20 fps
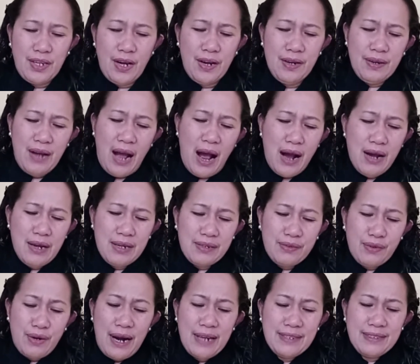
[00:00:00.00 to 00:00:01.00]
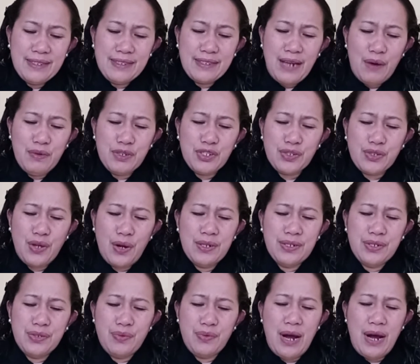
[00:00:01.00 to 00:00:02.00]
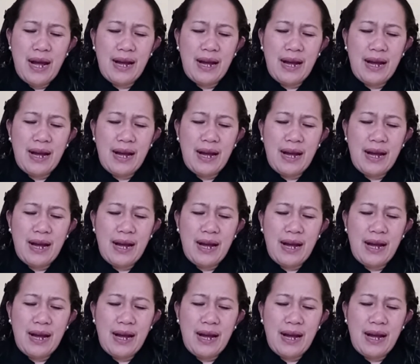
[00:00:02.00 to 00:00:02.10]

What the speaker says: So Christ is our solid